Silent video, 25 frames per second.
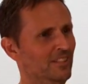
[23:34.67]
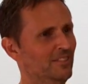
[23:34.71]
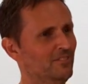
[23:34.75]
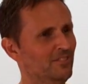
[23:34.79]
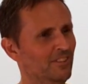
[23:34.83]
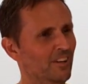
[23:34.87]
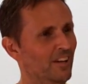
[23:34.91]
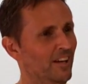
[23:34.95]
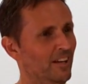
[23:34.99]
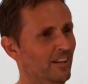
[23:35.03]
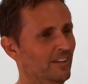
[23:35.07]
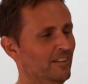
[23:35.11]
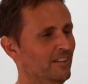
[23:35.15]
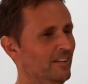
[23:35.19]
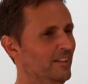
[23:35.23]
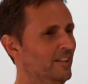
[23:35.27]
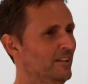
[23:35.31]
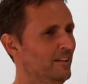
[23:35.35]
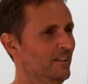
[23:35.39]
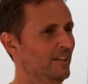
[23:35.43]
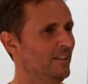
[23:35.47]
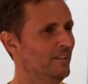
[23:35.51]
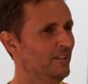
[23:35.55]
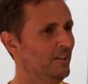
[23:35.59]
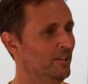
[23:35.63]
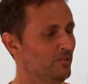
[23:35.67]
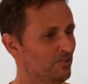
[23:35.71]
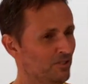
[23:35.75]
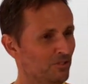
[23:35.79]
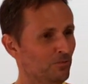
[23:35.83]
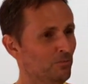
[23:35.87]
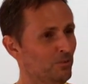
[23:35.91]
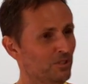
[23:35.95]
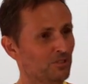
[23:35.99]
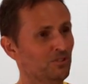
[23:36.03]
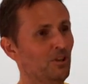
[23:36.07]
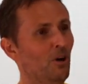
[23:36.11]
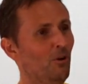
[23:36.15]
It's yeah. like it's
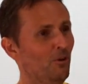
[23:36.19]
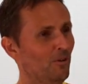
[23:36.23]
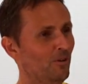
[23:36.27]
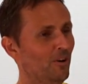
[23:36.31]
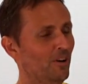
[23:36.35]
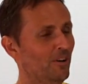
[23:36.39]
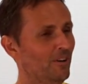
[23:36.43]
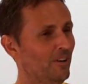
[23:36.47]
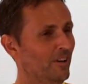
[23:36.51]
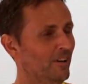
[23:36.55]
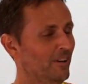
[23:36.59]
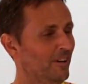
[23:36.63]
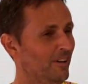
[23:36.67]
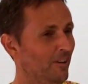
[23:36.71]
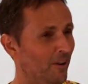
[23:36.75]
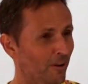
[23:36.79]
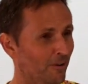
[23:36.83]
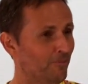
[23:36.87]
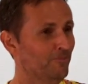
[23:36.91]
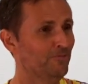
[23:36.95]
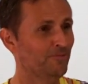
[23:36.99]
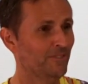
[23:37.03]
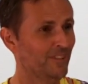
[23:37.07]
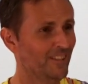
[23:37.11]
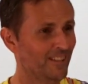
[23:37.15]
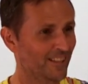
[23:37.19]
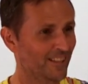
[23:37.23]
the result of